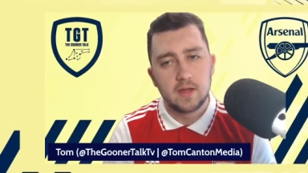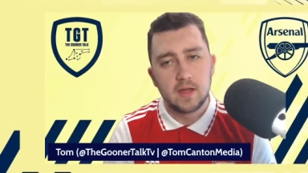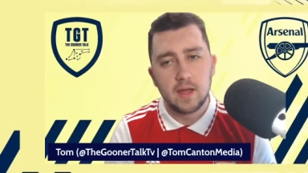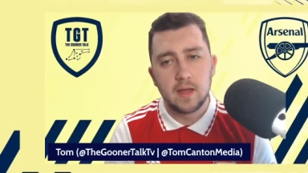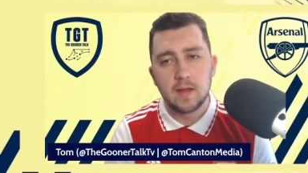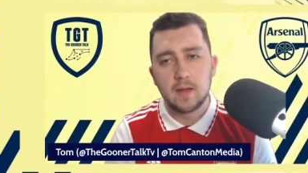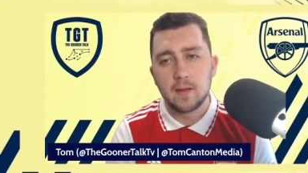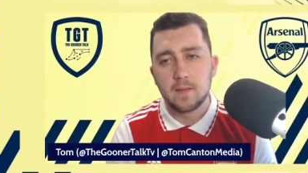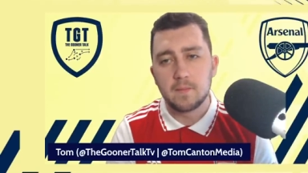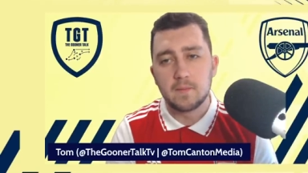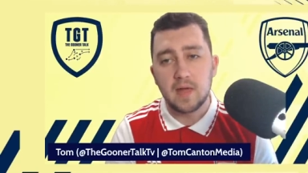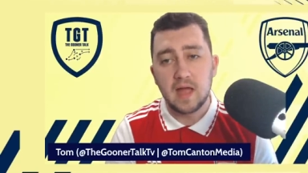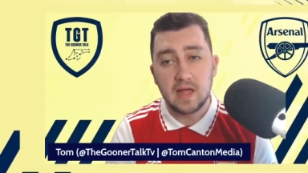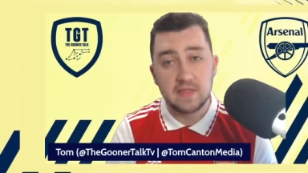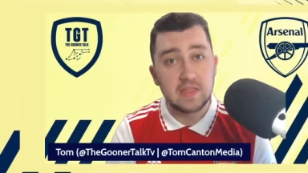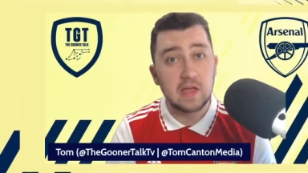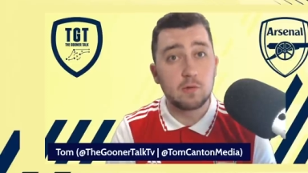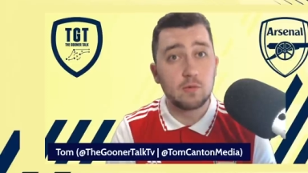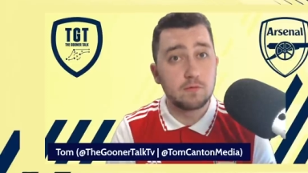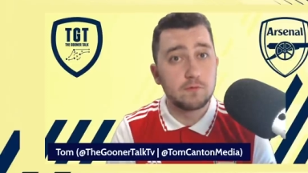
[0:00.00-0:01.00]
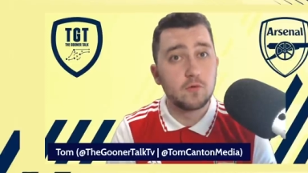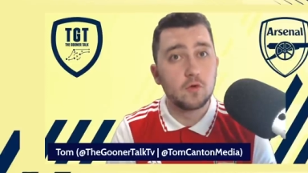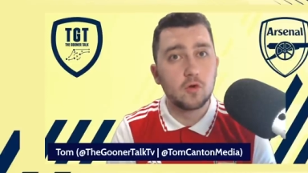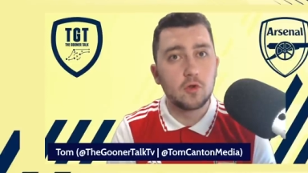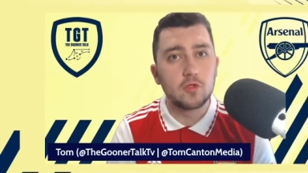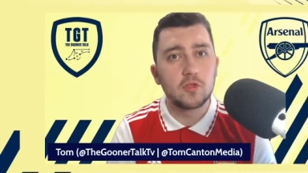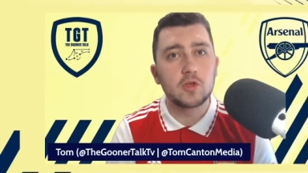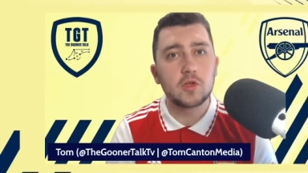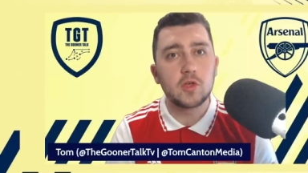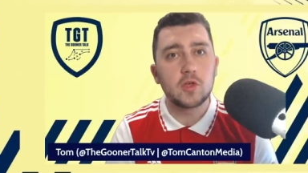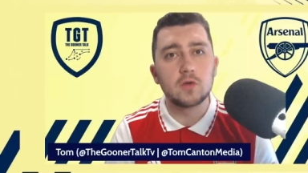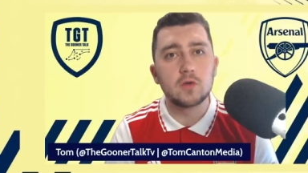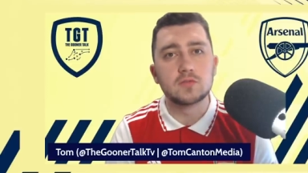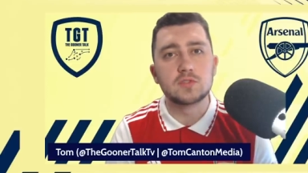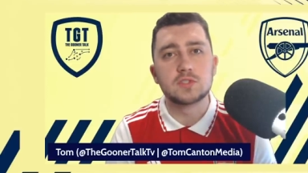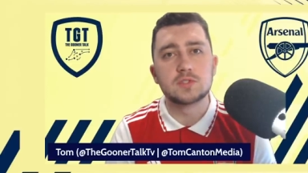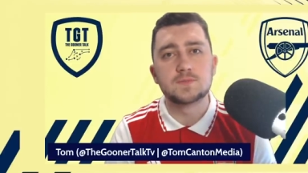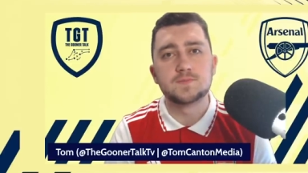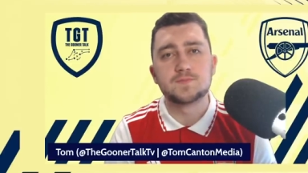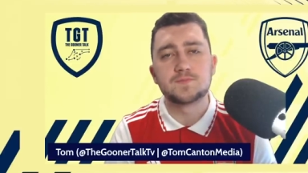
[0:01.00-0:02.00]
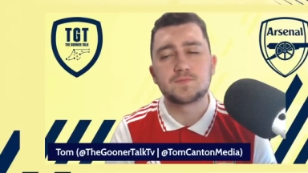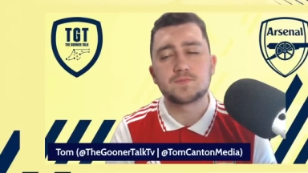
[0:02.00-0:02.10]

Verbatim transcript: Um, and that will fall on the coach.